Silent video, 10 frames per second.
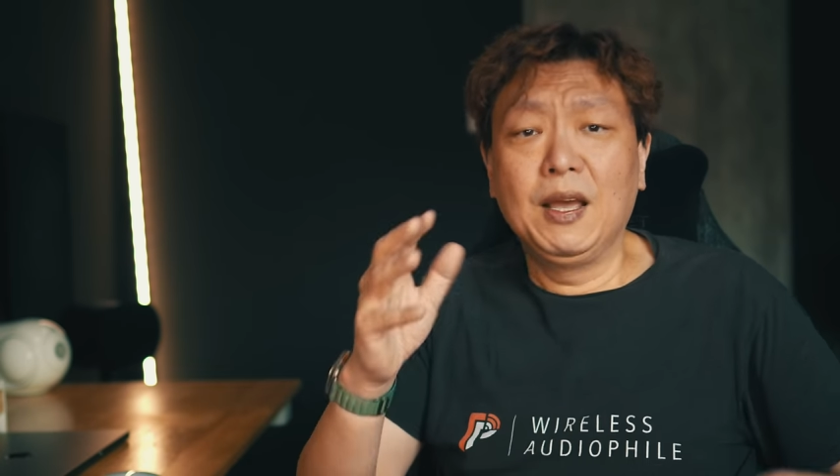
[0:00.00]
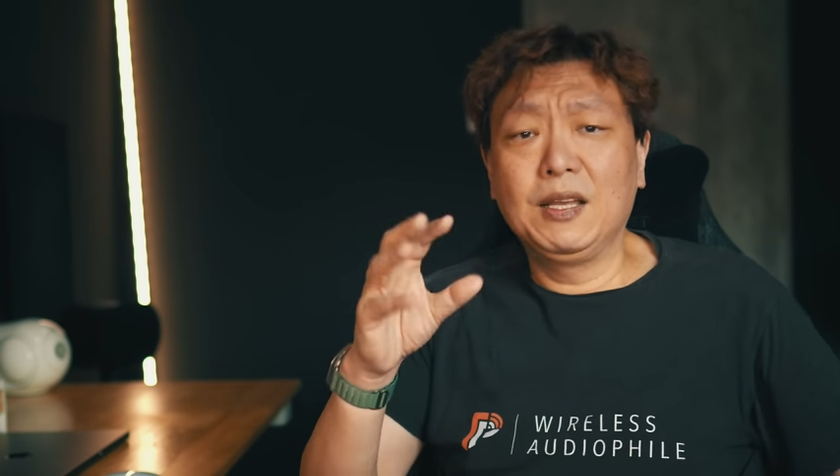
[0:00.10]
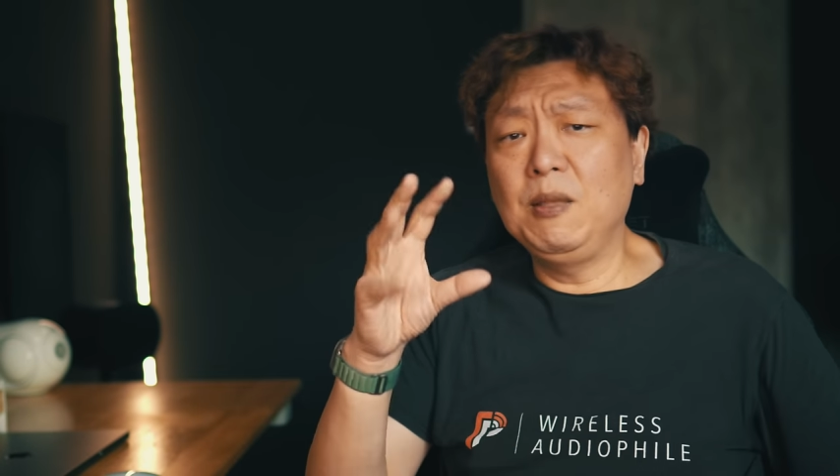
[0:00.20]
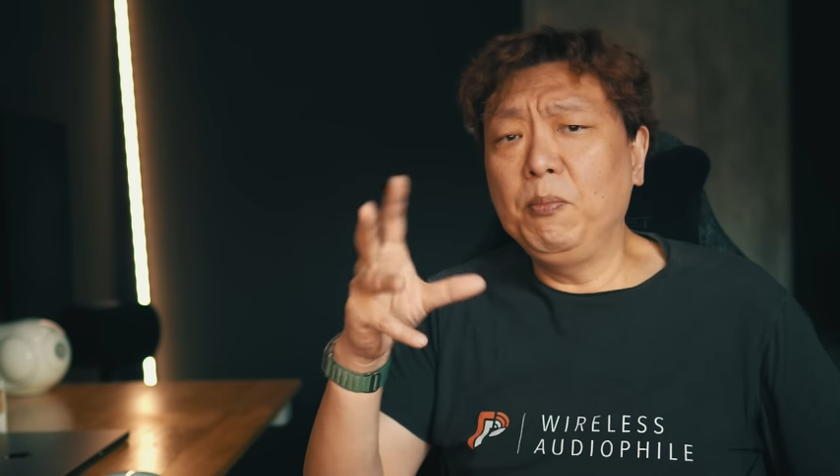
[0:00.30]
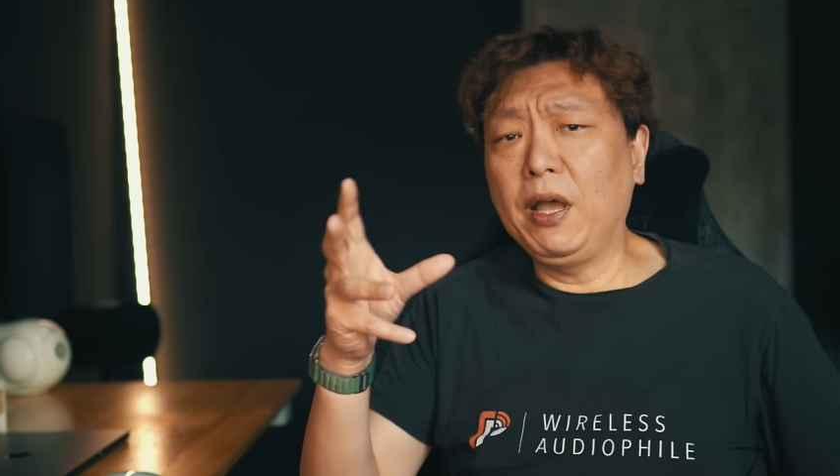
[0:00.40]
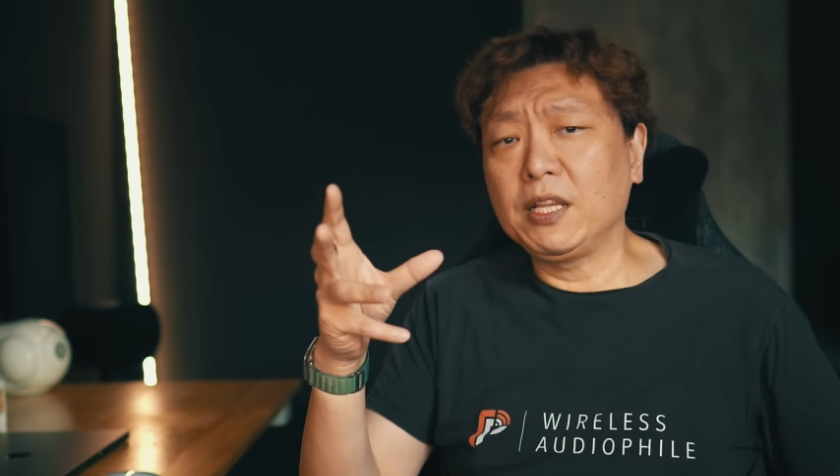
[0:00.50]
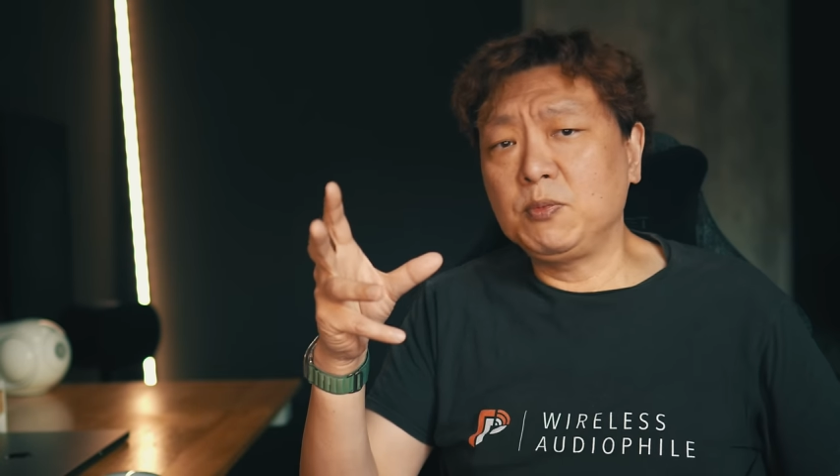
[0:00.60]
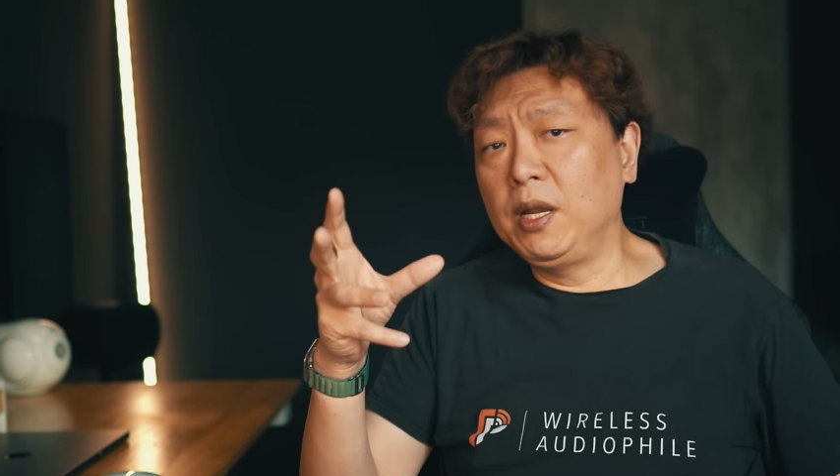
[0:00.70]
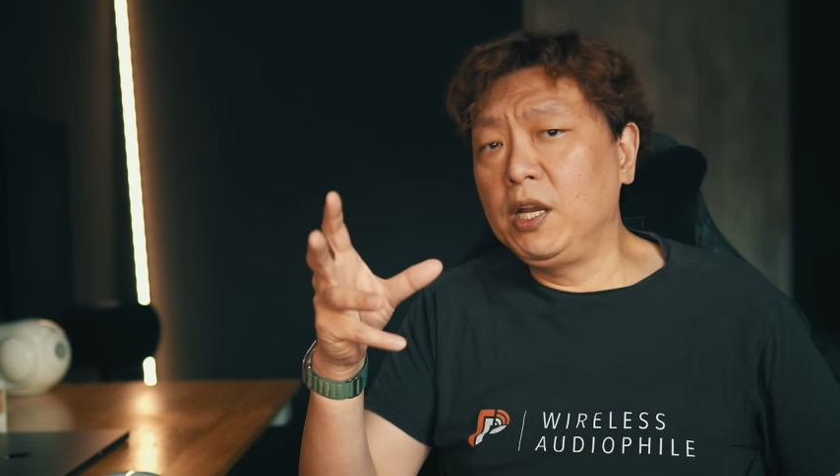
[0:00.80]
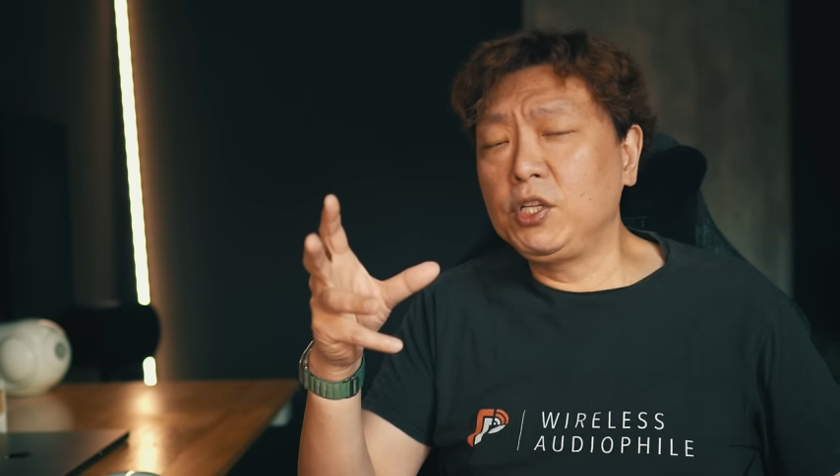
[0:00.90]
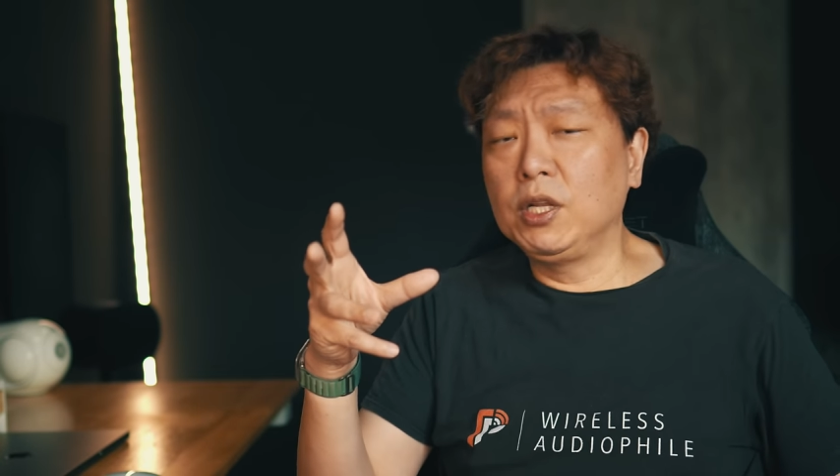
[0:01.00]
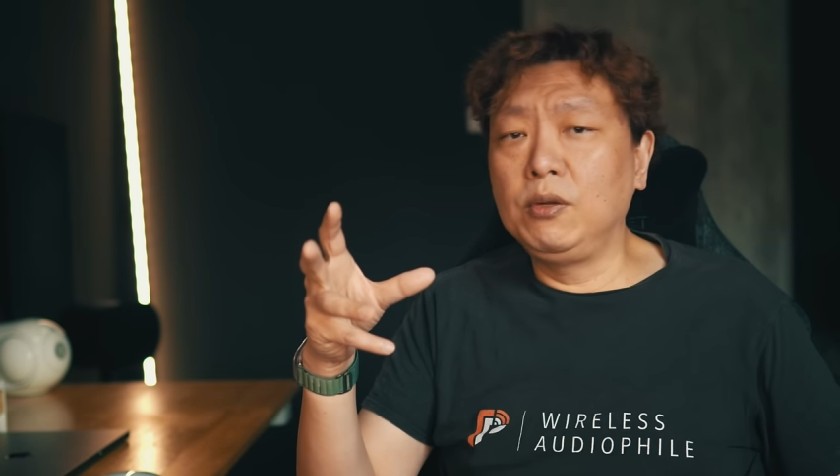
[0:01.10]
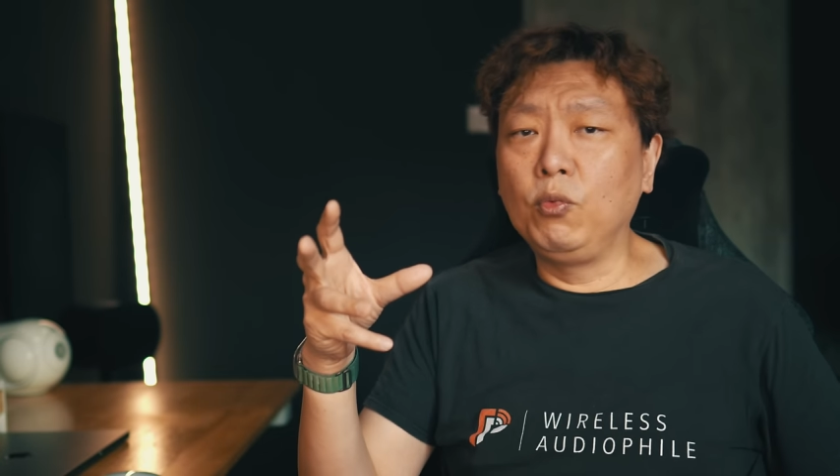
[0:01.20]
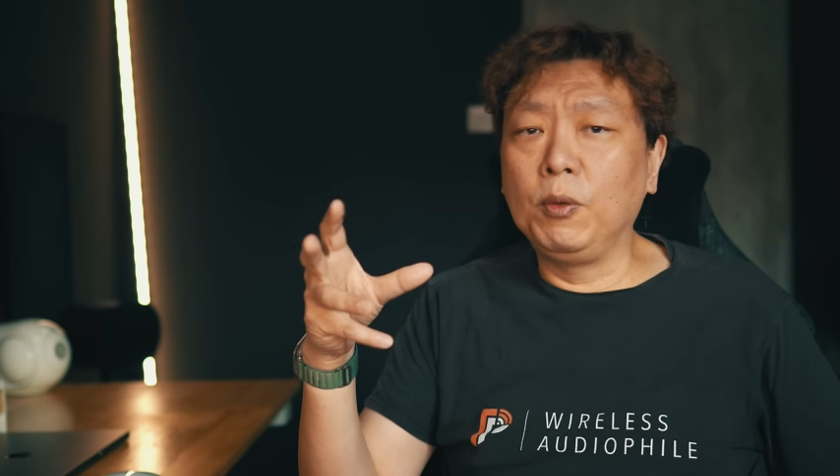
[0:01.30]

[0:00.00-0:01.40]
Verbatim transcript: a simple explanation